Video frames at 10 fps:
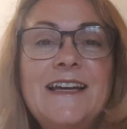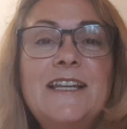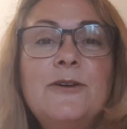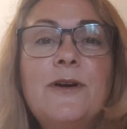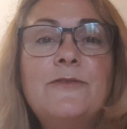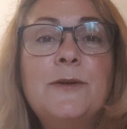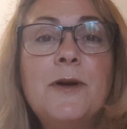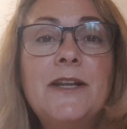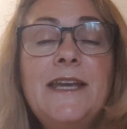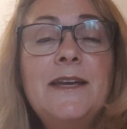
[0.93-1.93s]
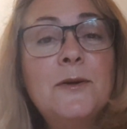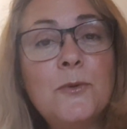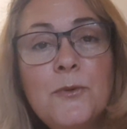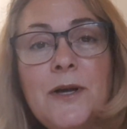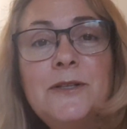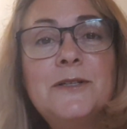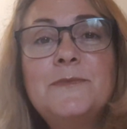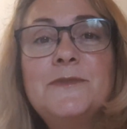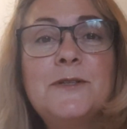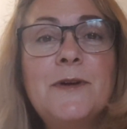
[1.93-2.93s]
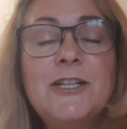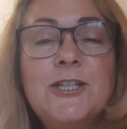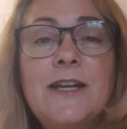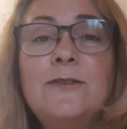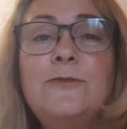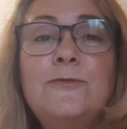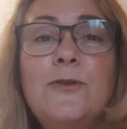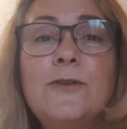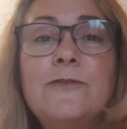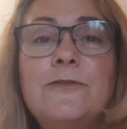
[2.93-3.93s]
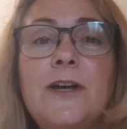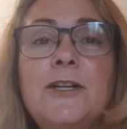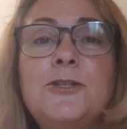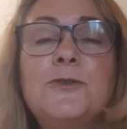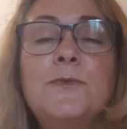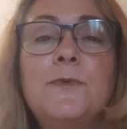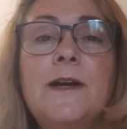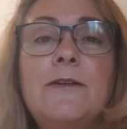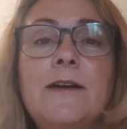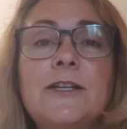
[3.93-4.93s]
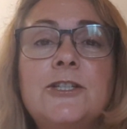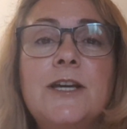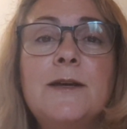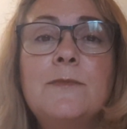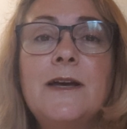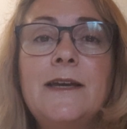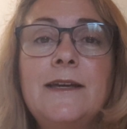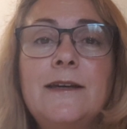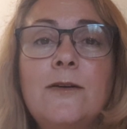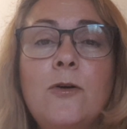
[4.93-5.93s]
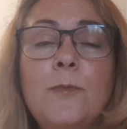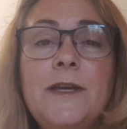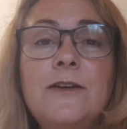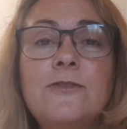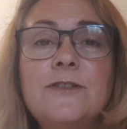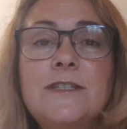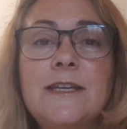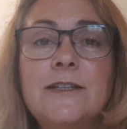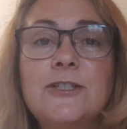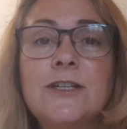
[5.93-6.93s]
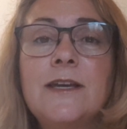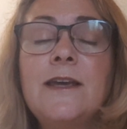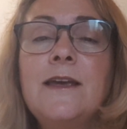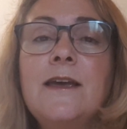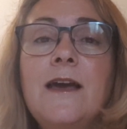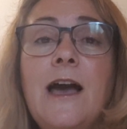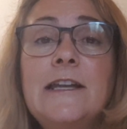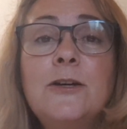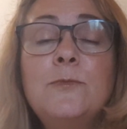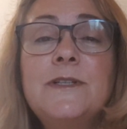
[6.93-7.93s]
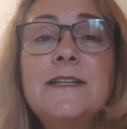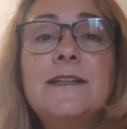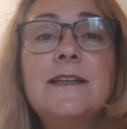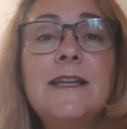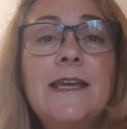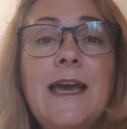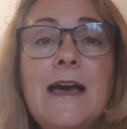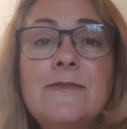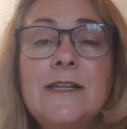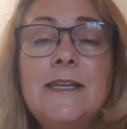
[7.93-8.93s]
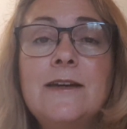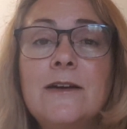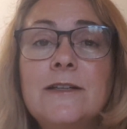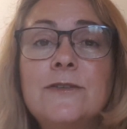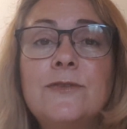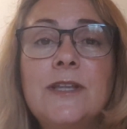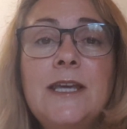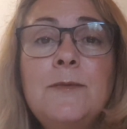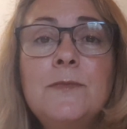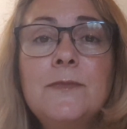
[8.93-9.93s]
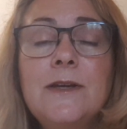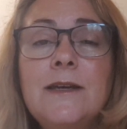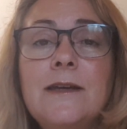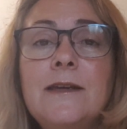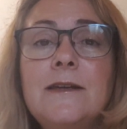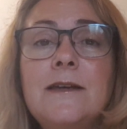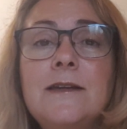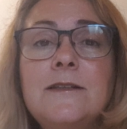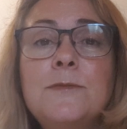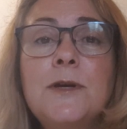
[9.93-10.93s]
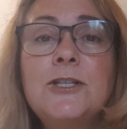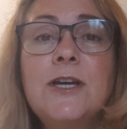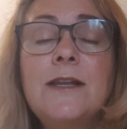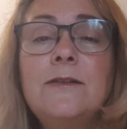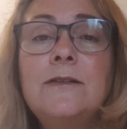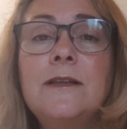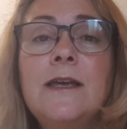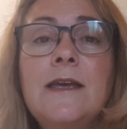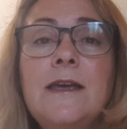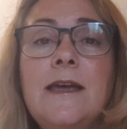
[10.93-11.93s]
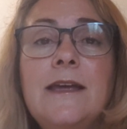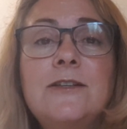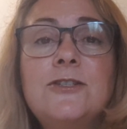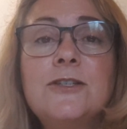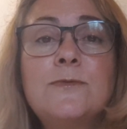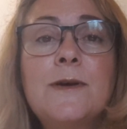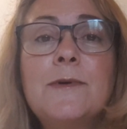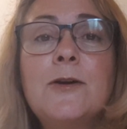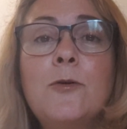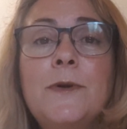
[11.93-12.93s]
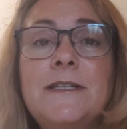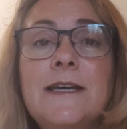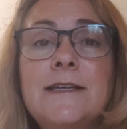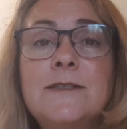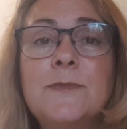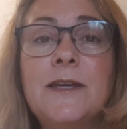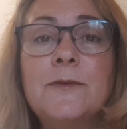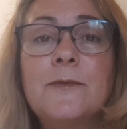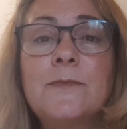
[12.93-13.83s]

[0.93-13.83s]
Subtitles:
Hello everybody, welcome to my channel Frog and Fudge, where I share my hobby cross stitch. I don't particularly have any kind of theme to my channel, it's just where my hobby takes me.